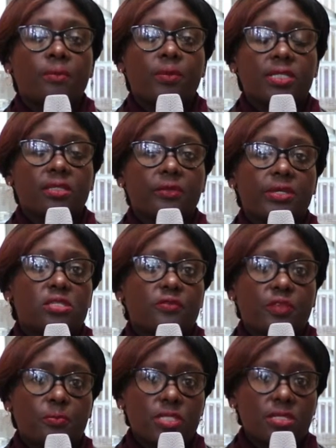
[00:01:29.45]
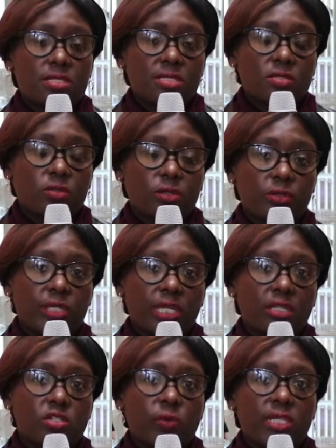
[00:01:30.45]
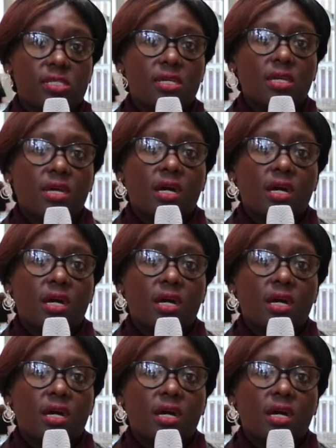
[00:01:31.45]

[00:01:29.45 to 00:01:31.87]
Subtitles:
but the rest of the business is not looking into it.